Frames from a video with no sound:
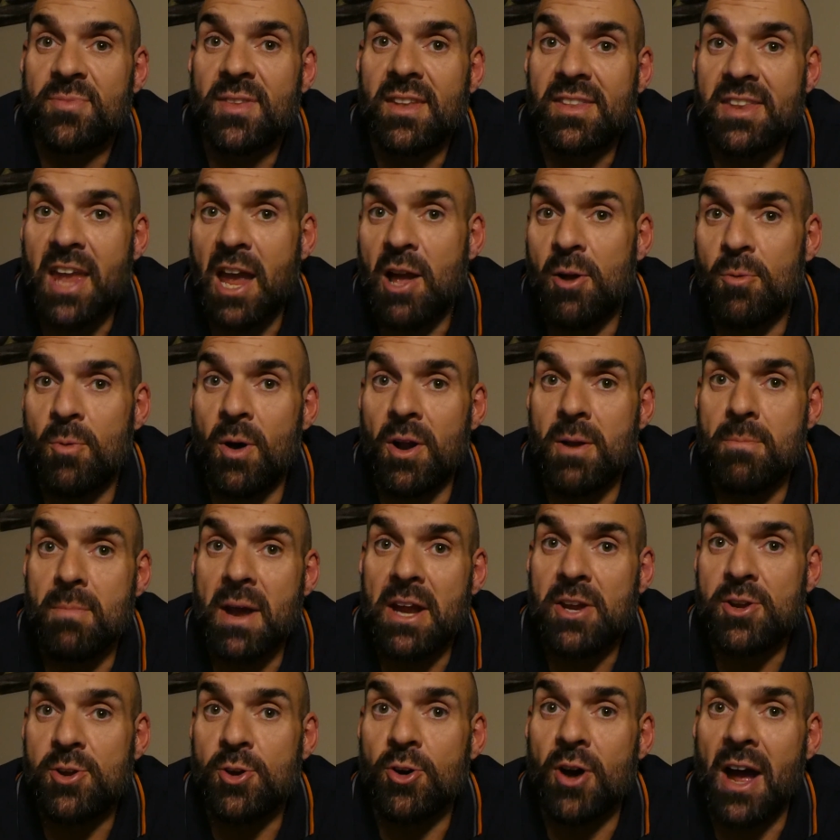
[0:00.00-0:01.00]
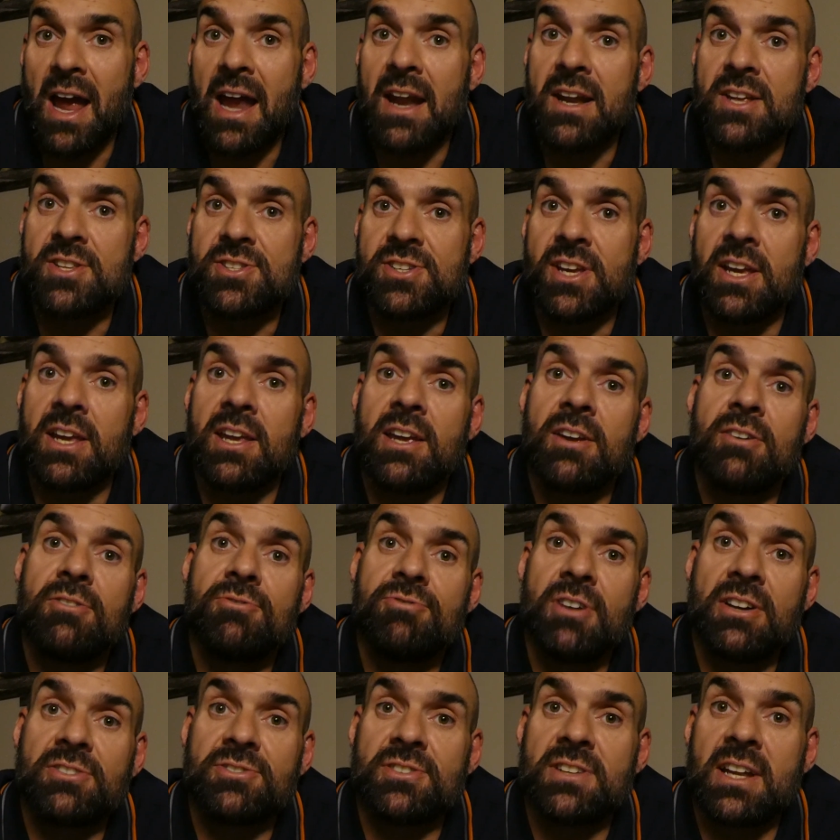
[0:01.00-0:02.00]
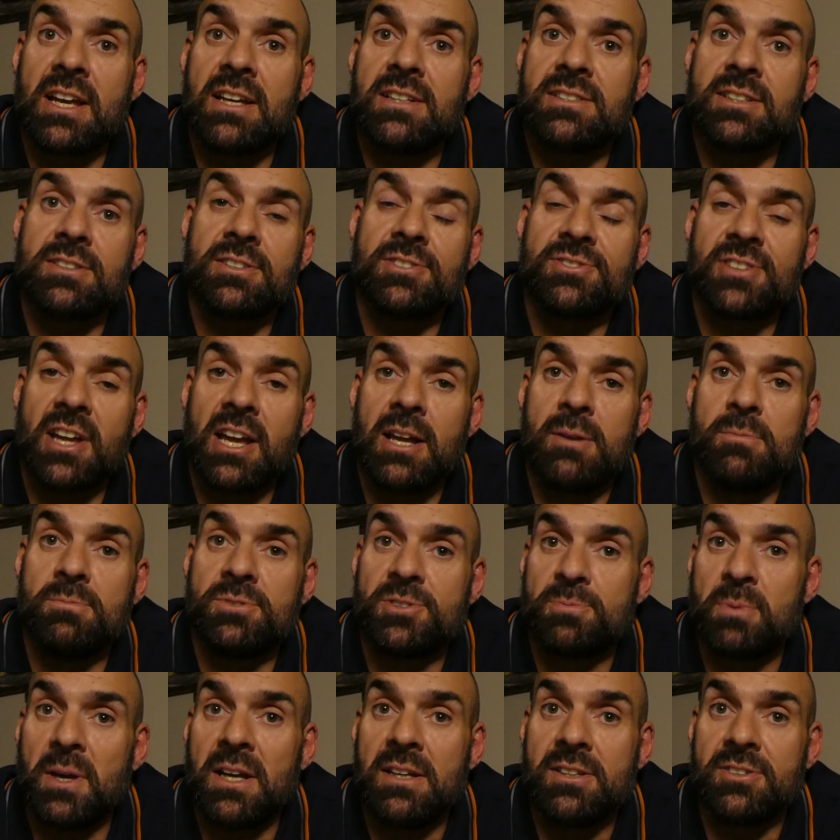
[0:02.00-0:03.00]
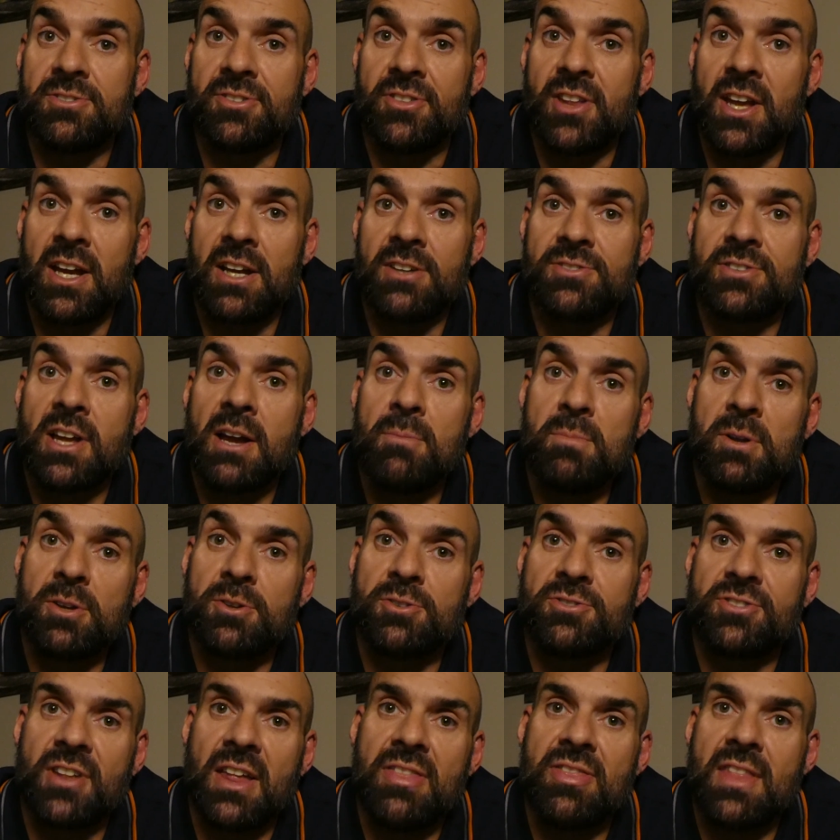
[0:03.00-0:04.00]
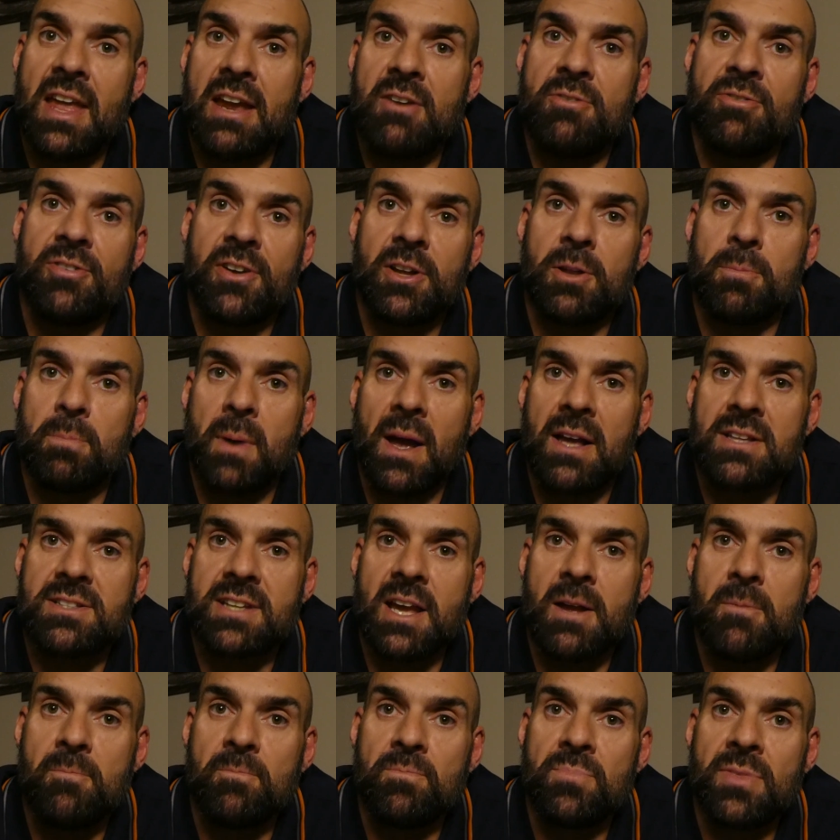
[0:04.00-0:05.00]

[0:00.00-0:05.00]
They'll want to make your energy resonate at the same speed as theirs, because then they feel better.